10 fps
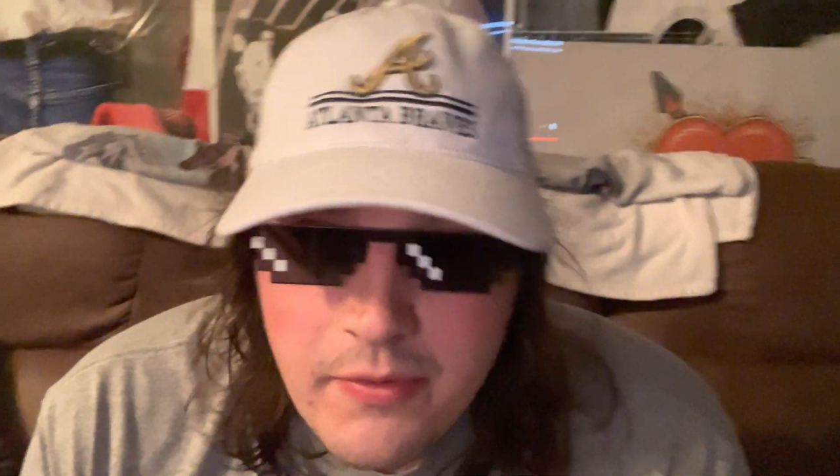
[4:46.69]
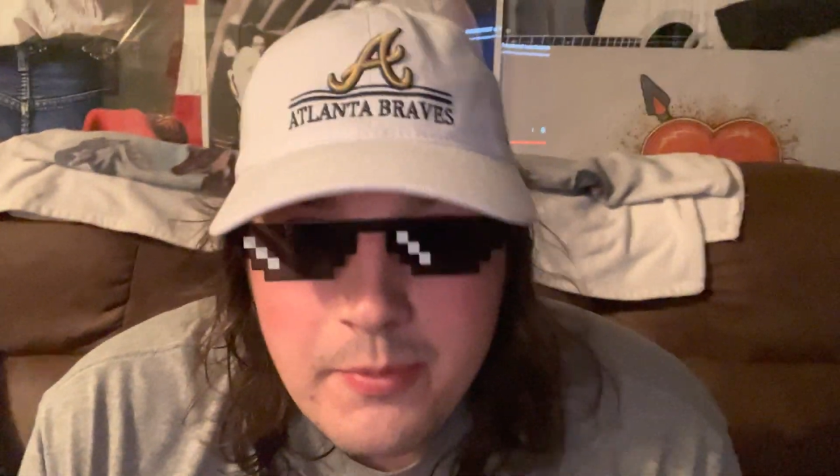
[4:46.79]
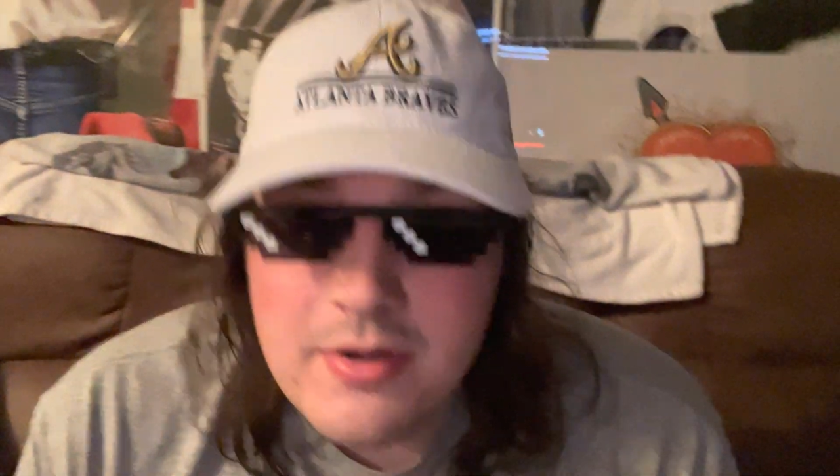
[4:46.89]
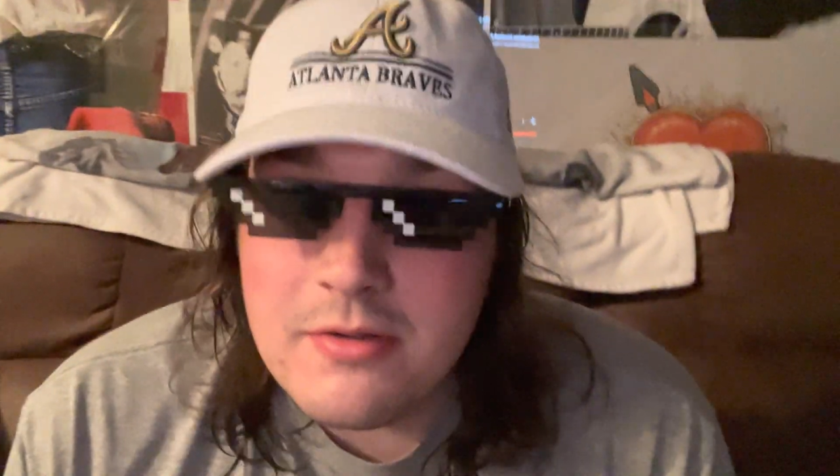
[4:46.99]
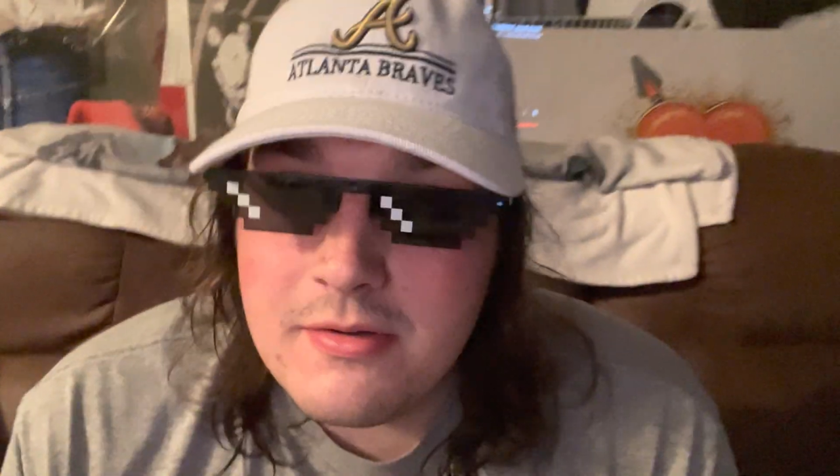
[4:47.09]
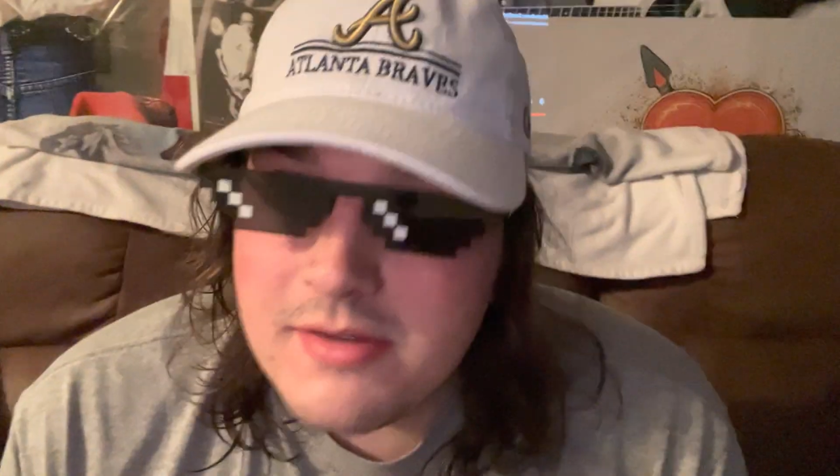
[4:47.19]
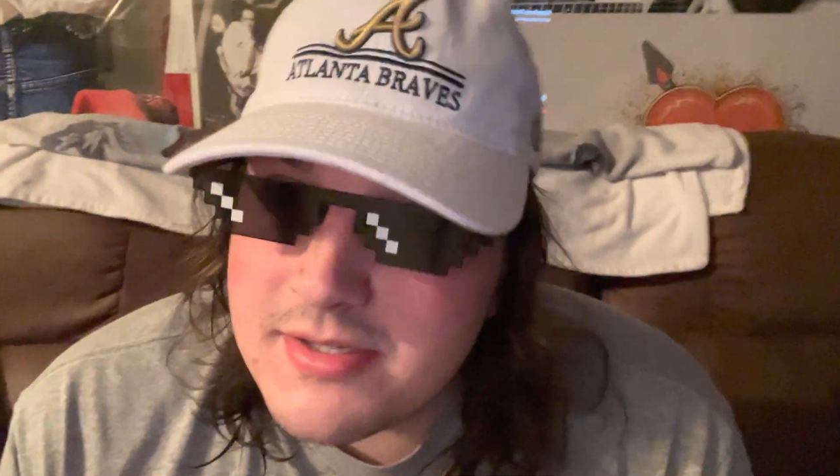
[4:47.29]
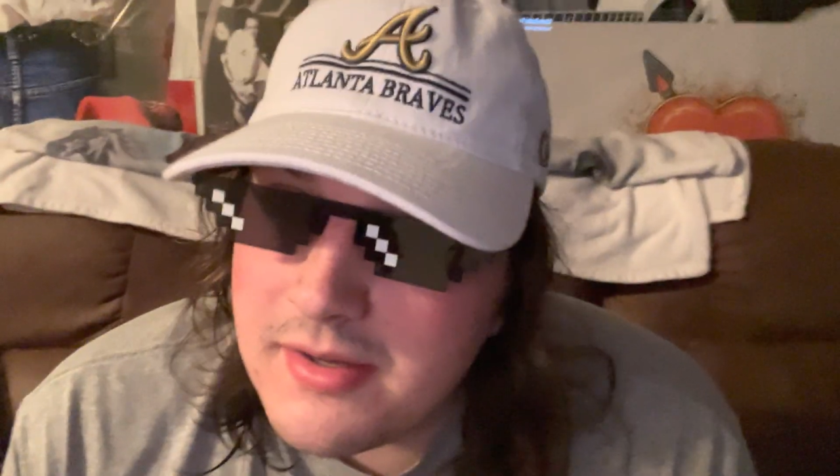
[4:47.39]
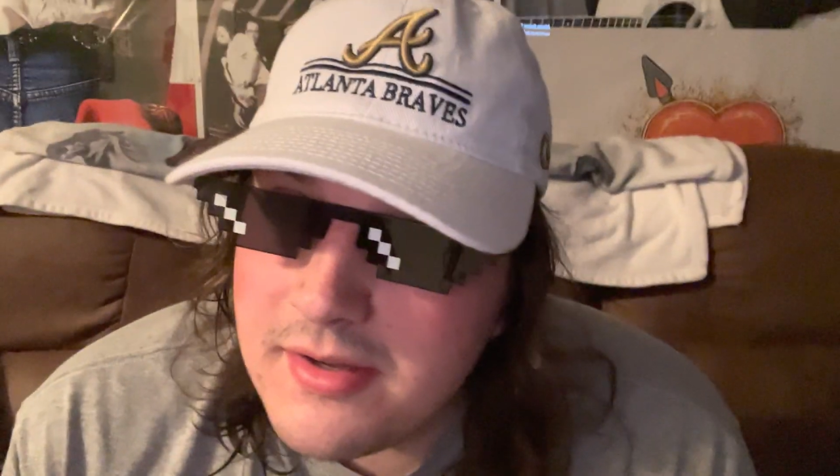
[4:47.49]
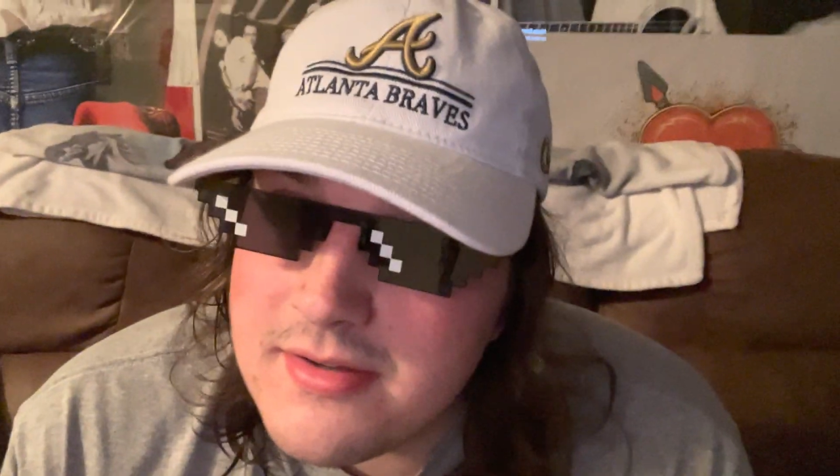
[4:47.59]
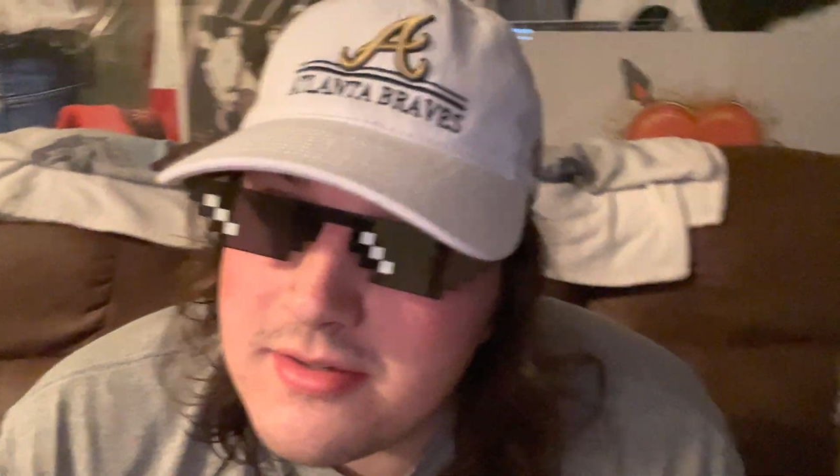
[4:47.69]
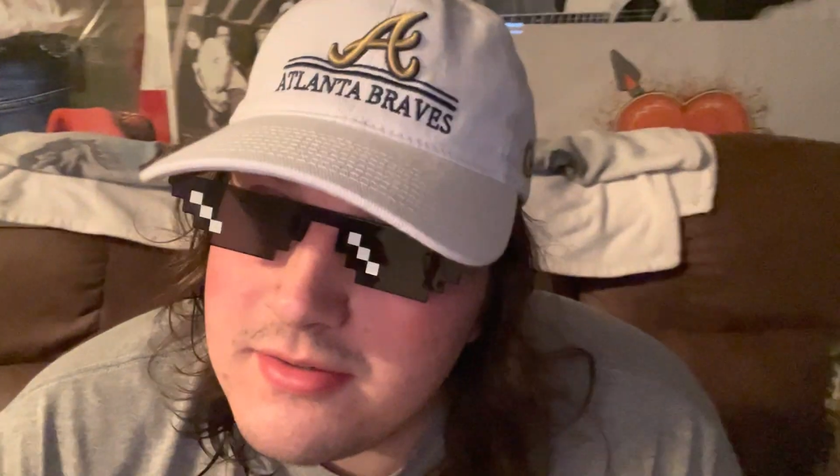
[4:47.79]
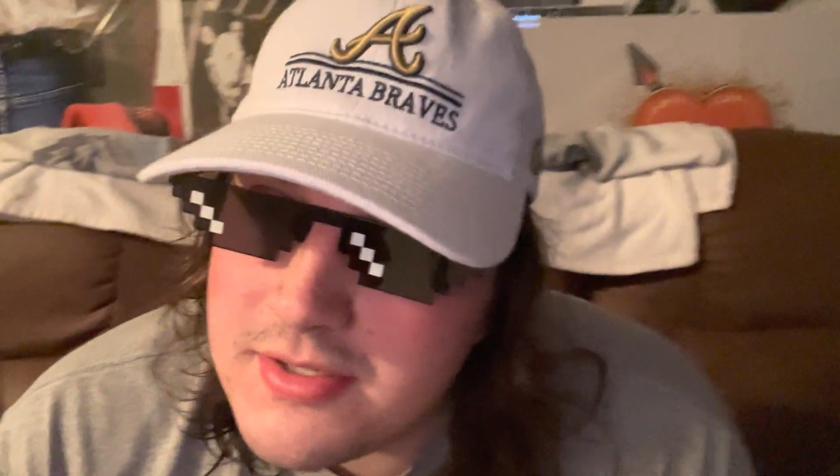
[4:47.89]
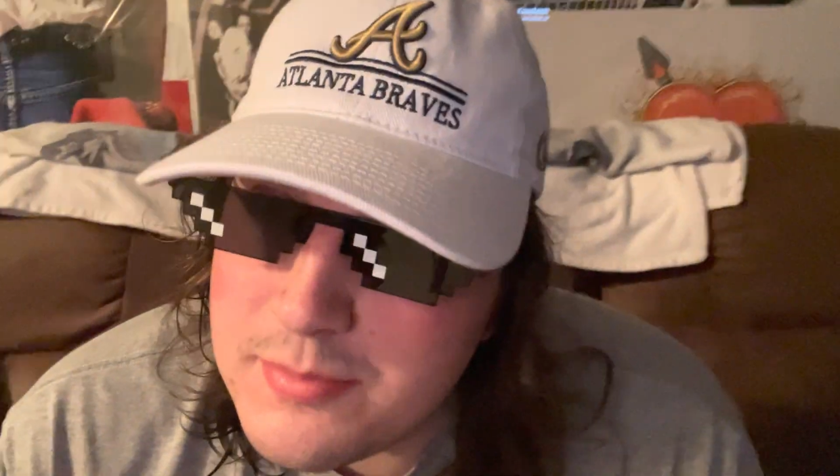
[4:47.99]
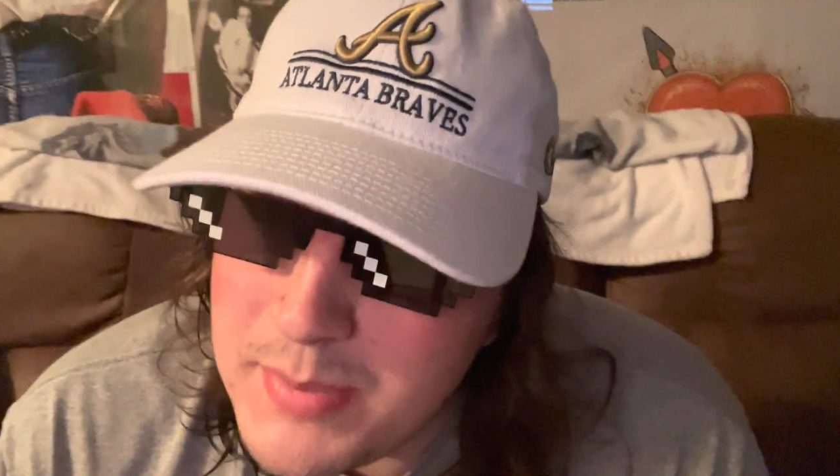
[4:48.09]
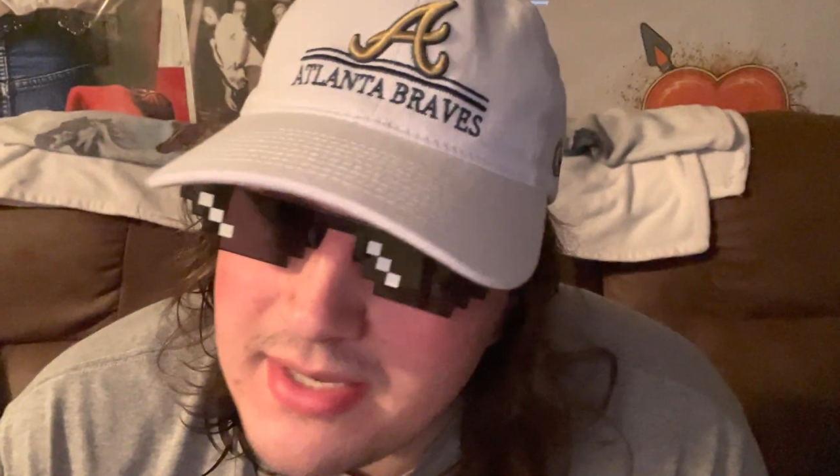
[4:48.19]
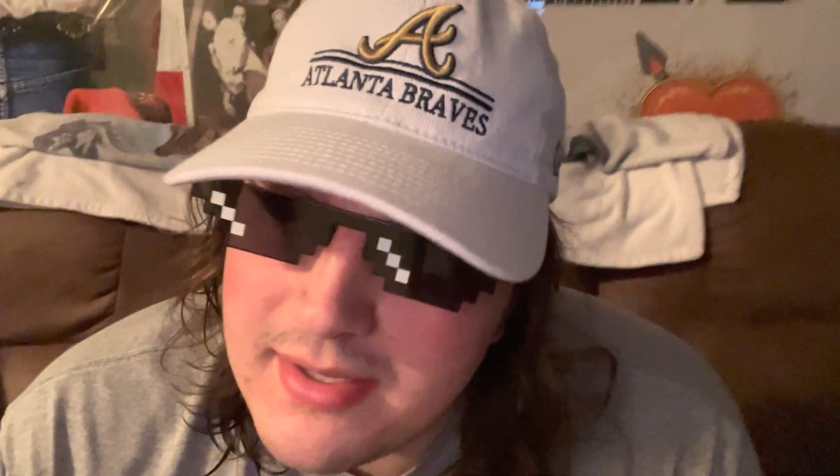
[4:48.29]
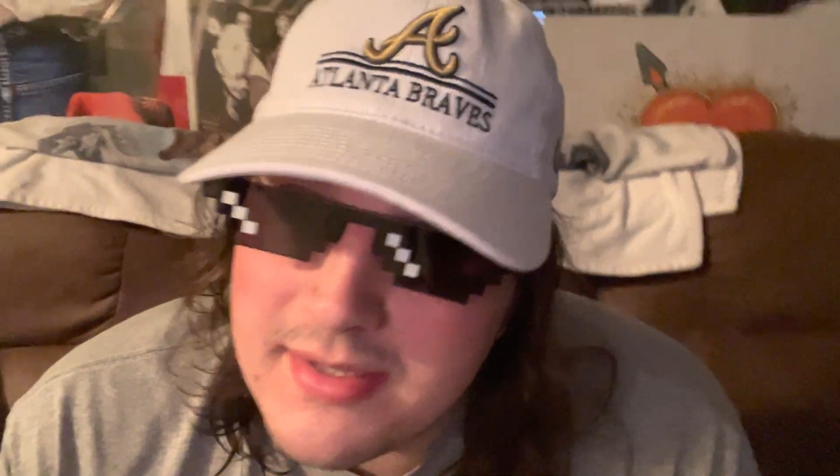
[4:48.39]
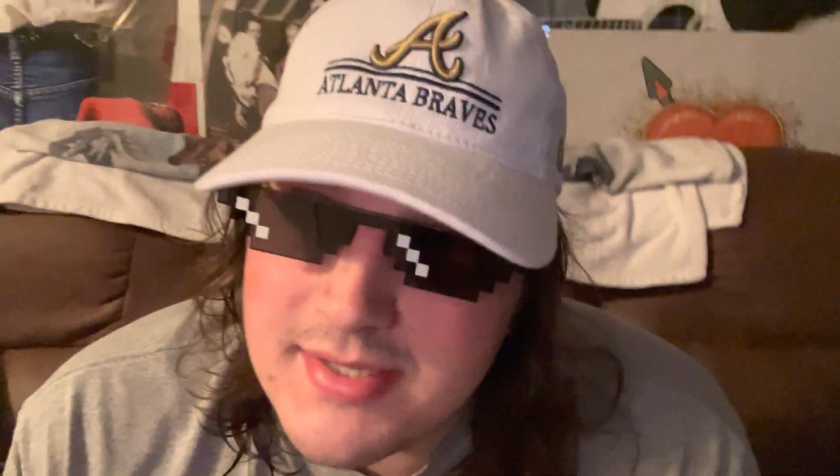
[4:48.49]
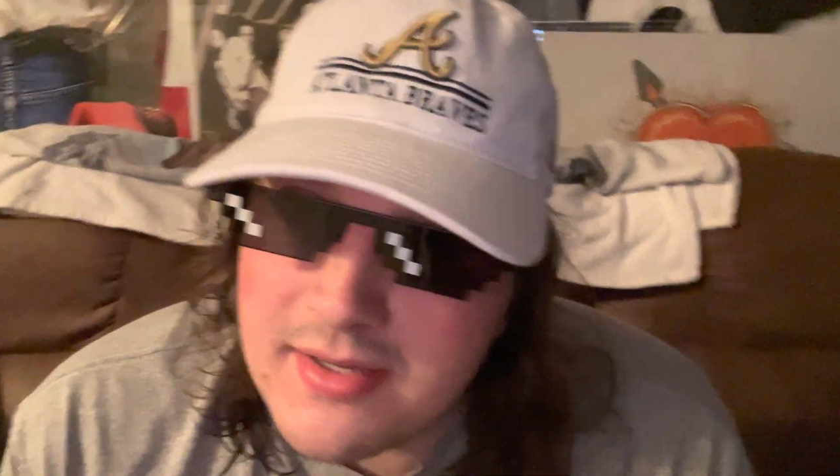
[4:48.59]
Well, you know who else also just beat
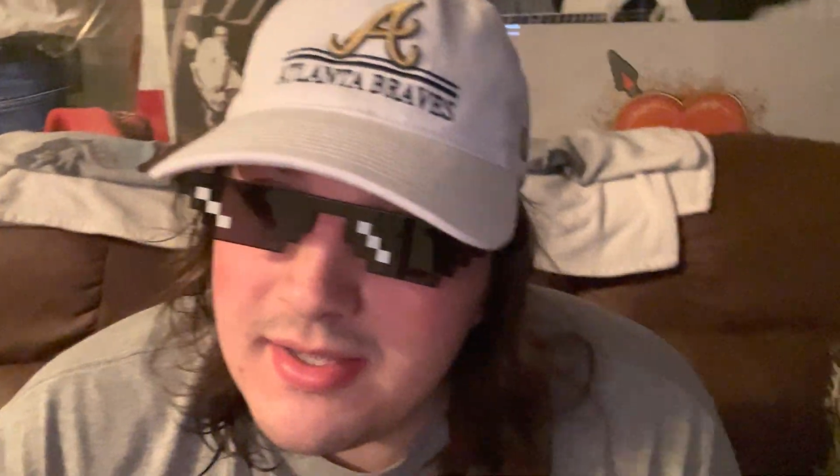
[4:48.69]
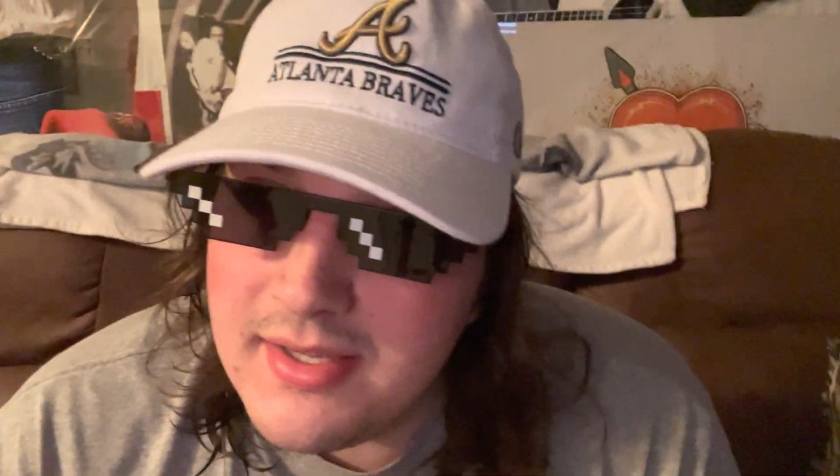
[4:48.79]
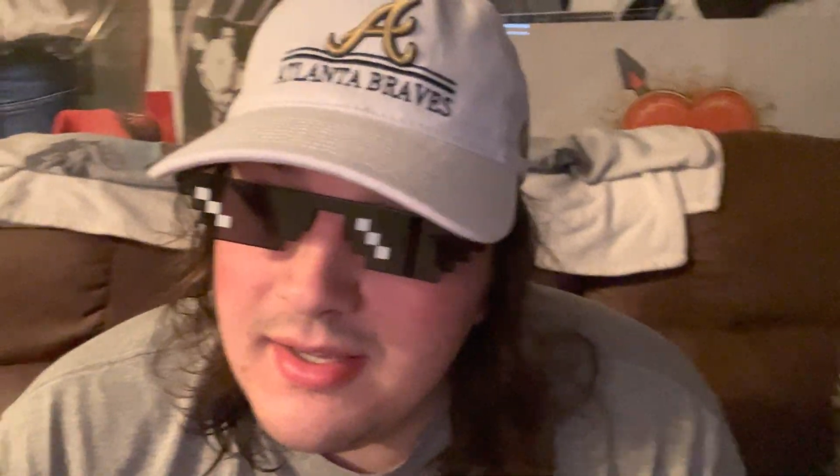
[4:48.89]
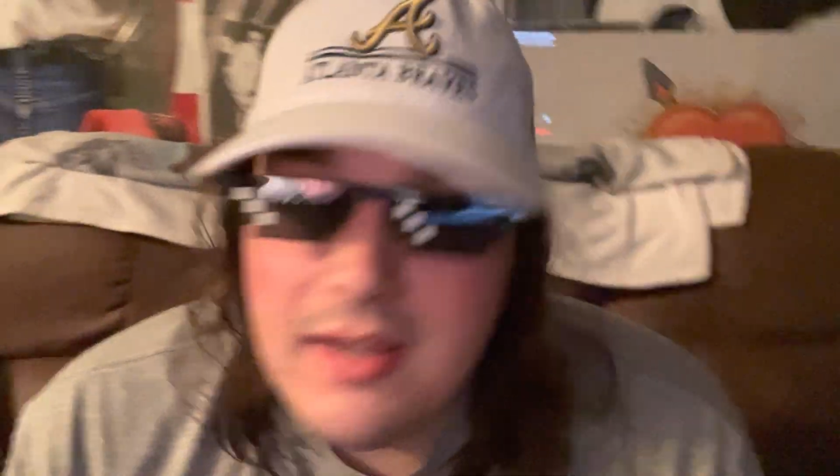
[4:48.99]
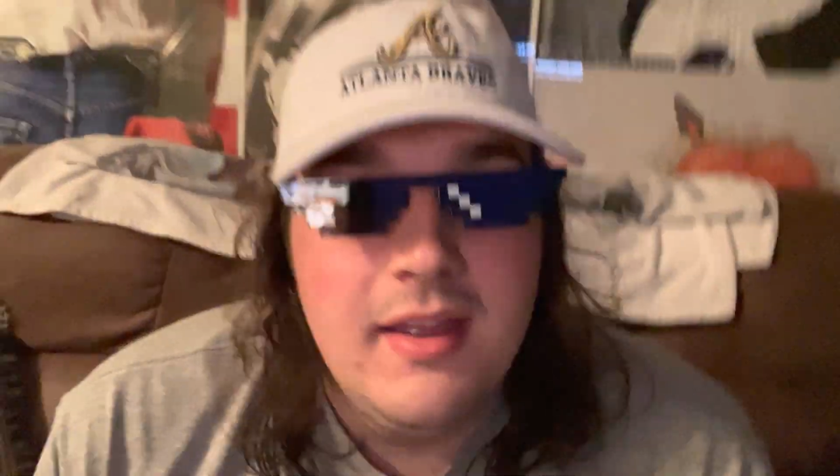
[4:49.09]
Kentucky?